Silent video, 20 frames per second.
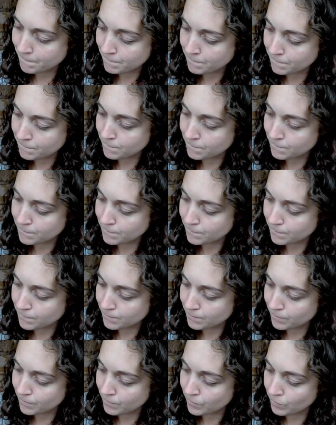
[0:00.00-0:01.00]

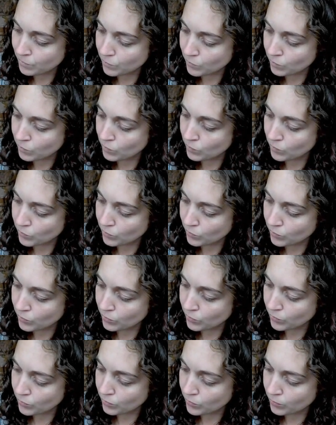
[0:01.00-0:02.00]

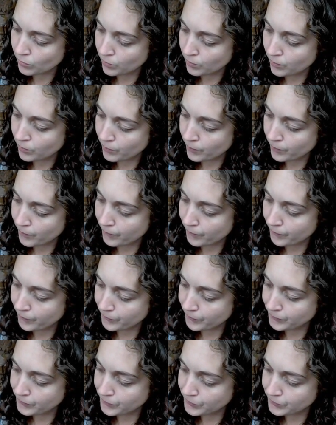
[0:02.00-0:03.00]

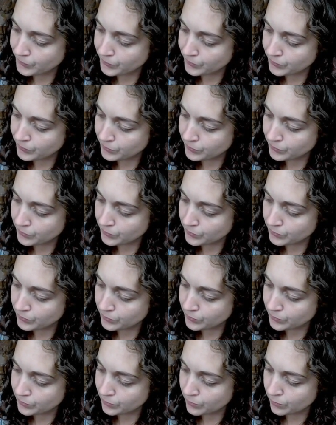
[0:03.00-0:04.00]

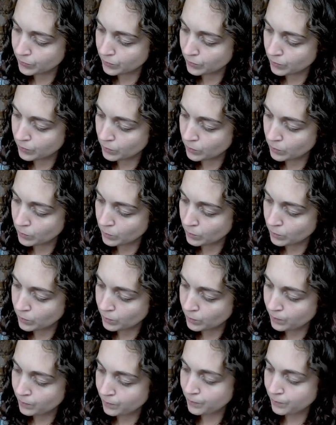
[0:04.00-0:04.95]
[no speech]